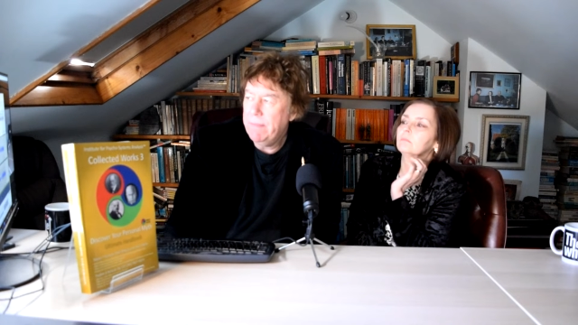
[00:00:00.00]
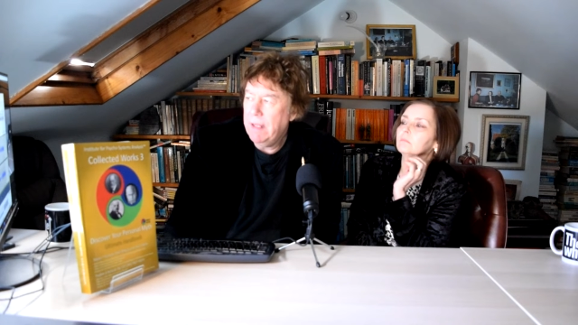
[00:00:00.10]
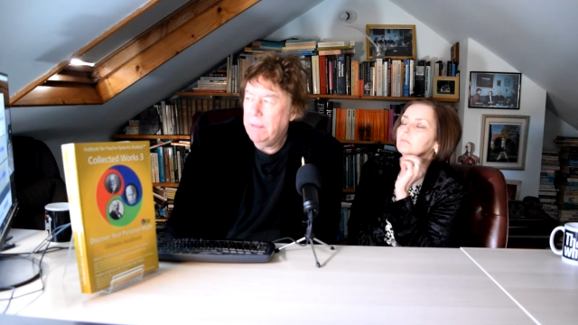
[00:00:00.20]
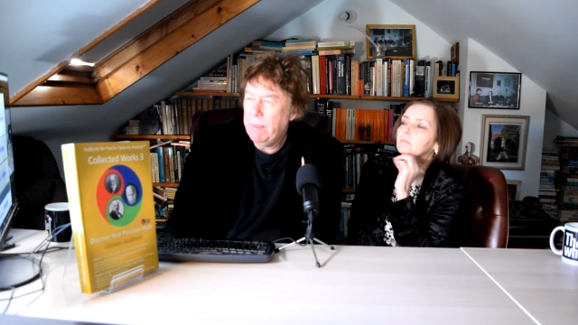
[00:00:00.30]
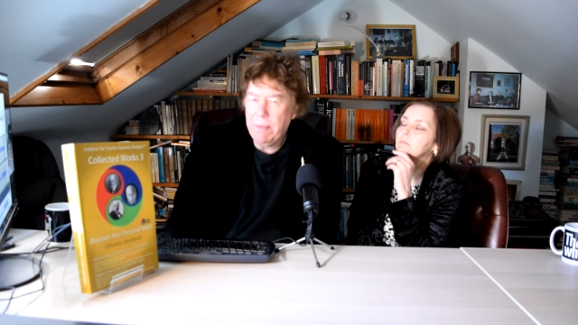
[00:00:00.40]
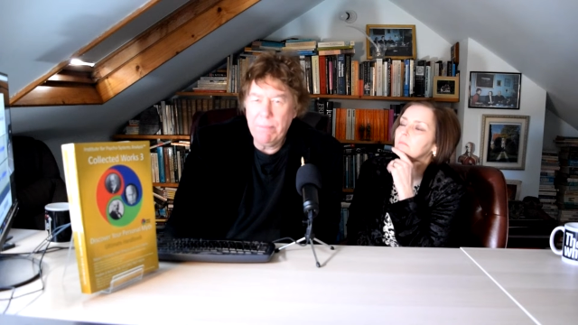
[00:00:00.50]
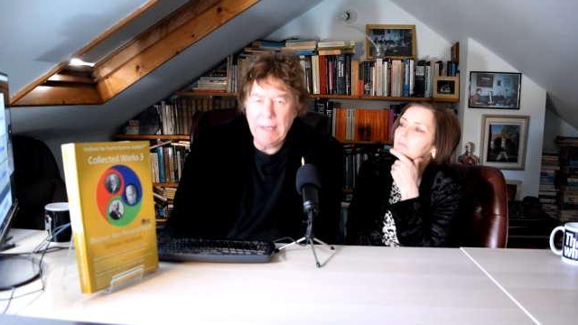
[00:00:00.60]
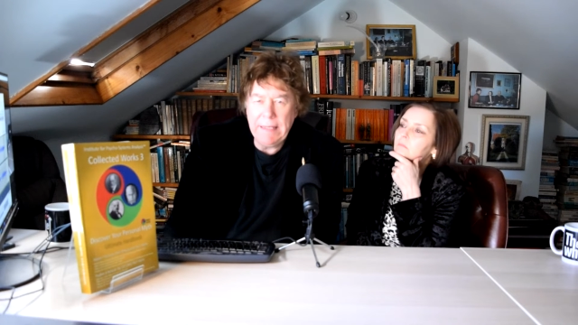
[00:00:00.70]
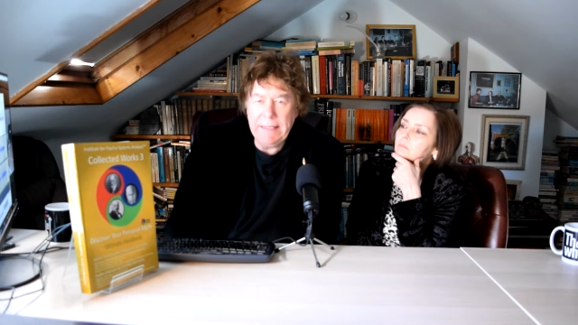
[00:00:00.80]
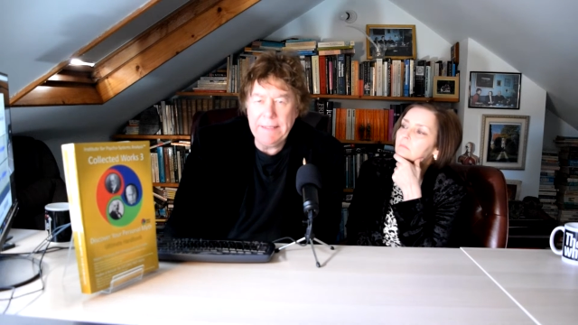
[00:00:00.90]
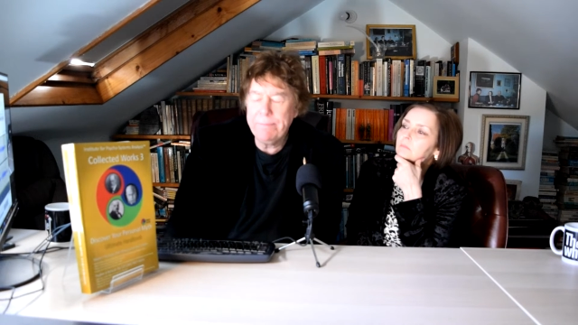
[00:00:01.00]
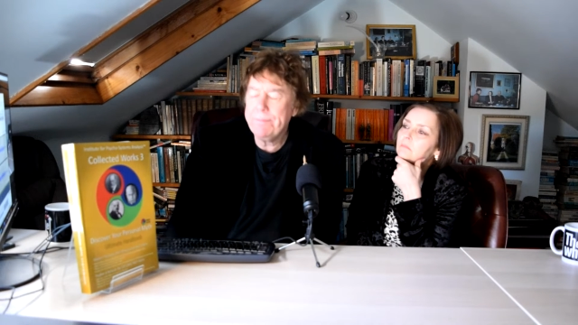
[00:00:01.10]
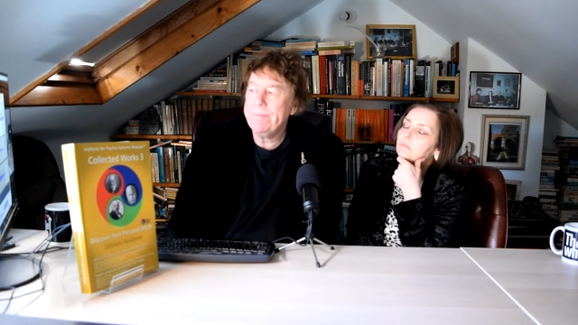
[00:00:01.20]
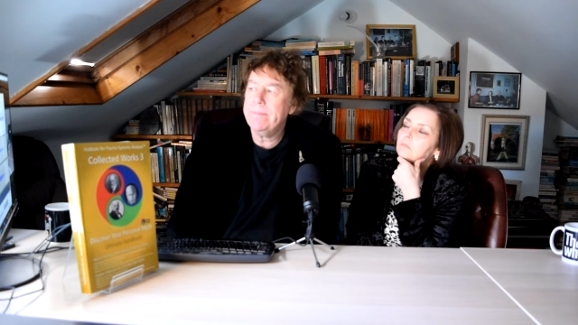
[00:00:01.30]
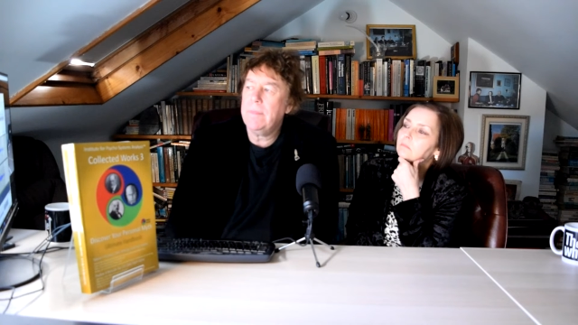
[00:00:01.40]
Speaker 1: a little bit oblique,
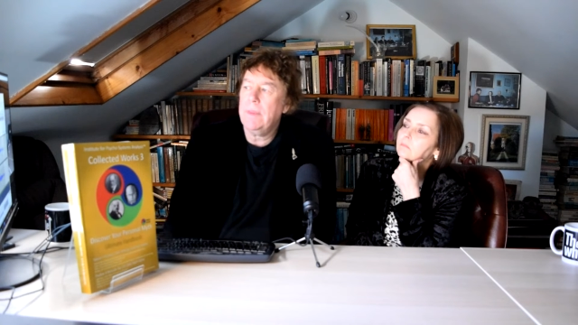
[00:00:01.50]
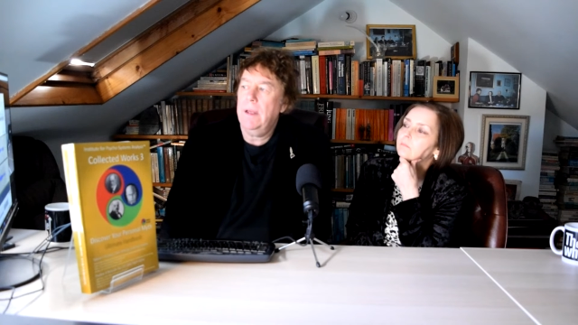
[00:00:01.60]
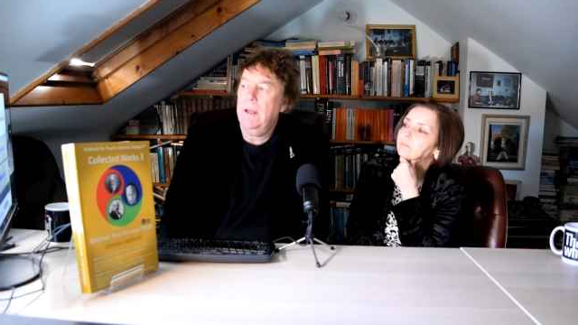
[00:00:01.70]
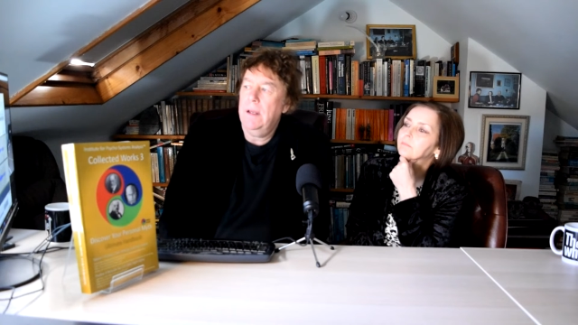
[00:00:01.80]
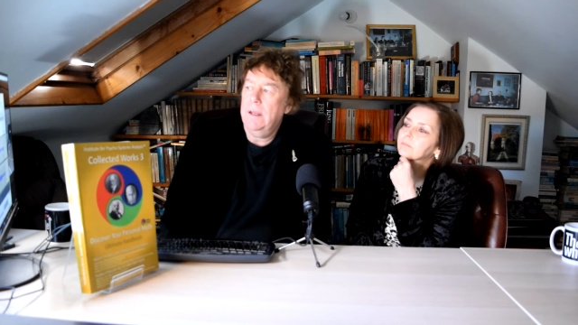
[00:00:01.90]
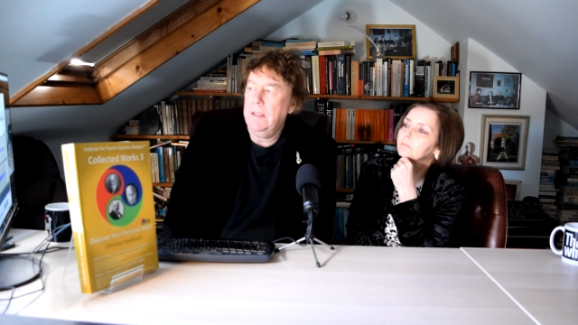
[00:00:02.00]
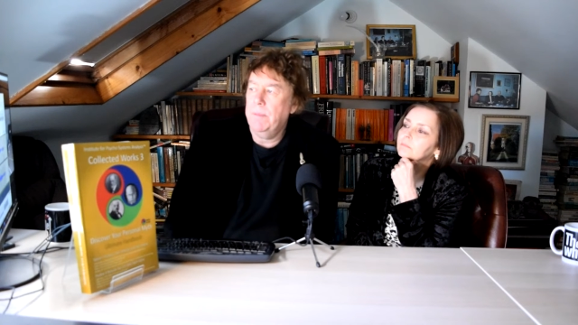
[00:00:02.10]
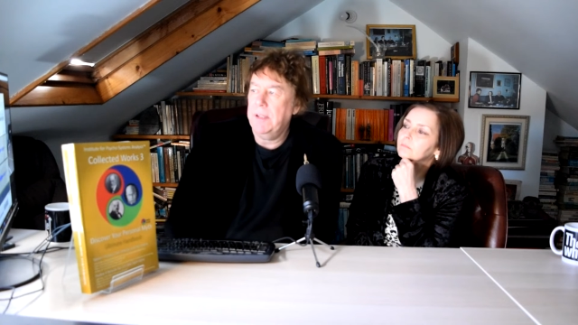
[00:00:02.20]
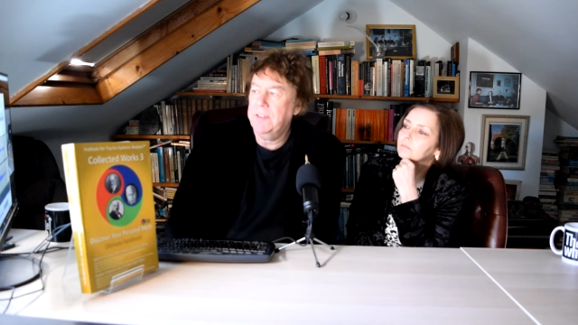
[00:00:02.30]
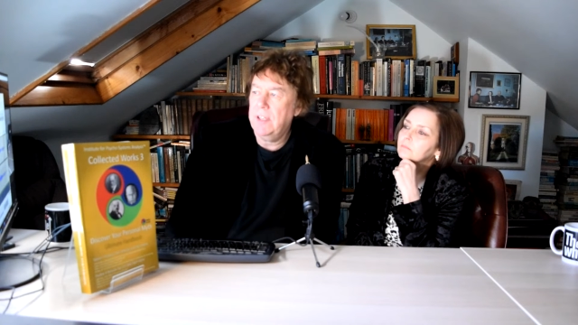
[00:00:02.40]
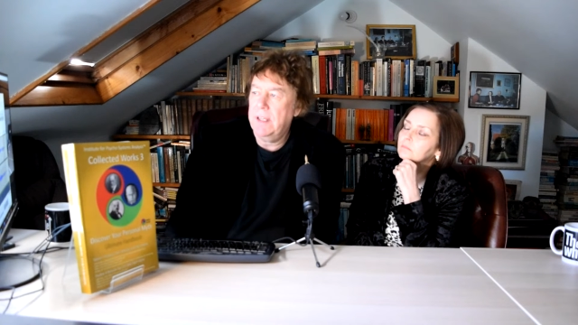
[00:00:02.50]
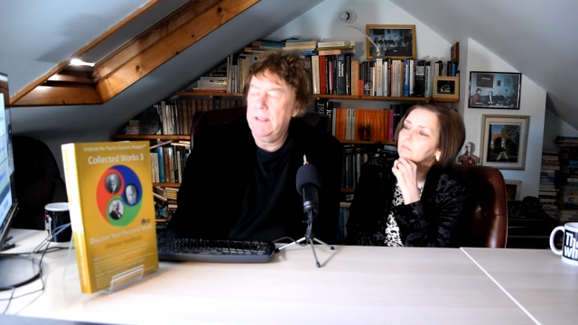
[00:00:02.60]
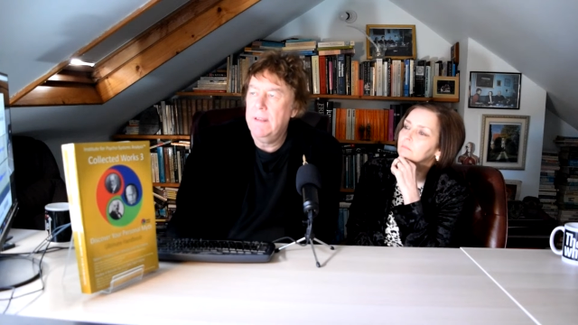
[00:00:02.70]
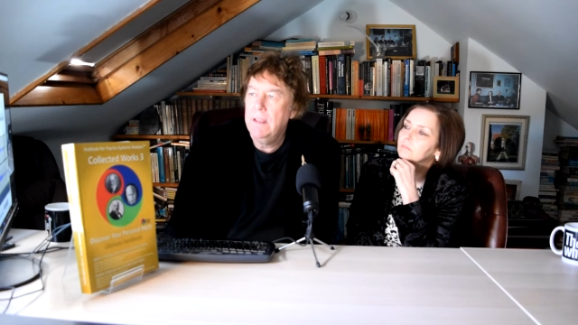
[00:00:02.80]
uh, you might say.